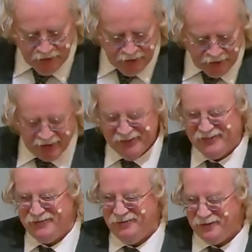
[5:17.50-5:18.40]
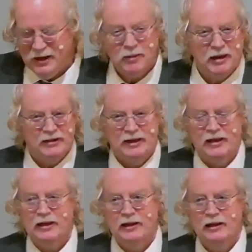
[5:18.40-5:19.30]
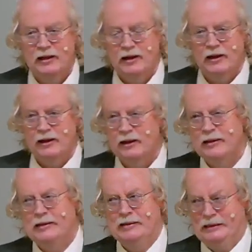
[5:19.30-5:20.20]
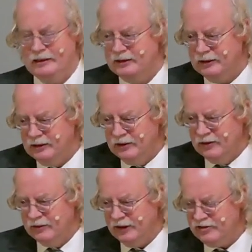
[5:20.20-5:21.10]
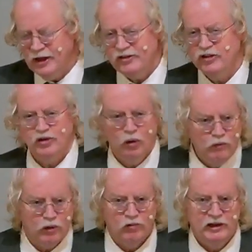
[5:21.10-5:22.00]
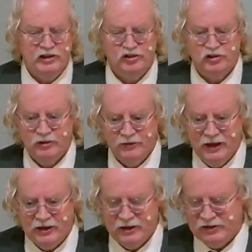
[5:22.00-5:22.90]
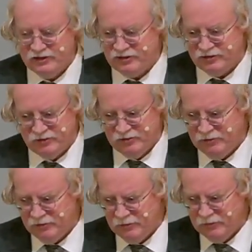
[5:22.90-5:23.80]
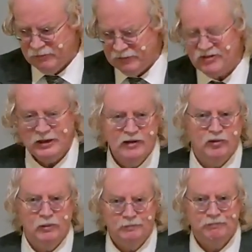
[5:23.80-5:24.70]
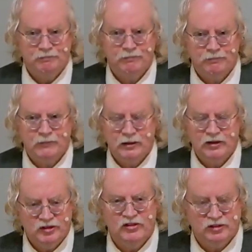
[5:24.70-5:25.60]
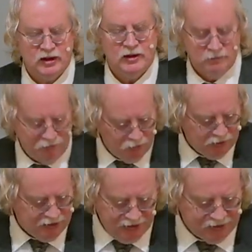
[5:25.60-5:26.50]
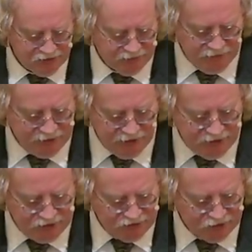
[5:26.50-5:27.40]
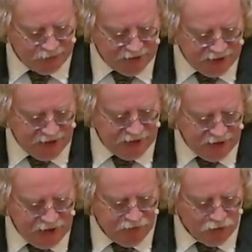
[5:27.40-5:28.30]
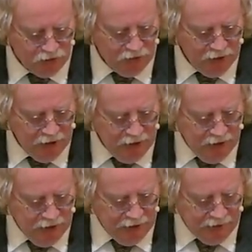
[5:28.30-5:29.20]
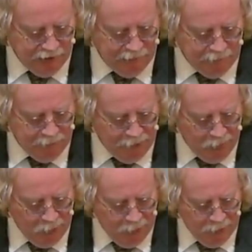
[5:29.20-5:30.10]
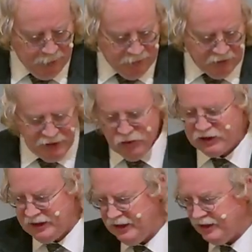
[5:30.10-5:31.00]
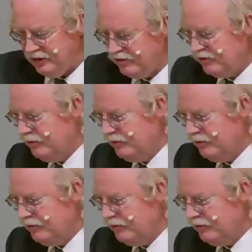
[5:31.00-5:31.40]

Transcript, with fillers: Uh, think about that uh, that's not just overreach. That is, that's evil. Let's just say it for what it is. I mean, that is just plain evil. Um, little kids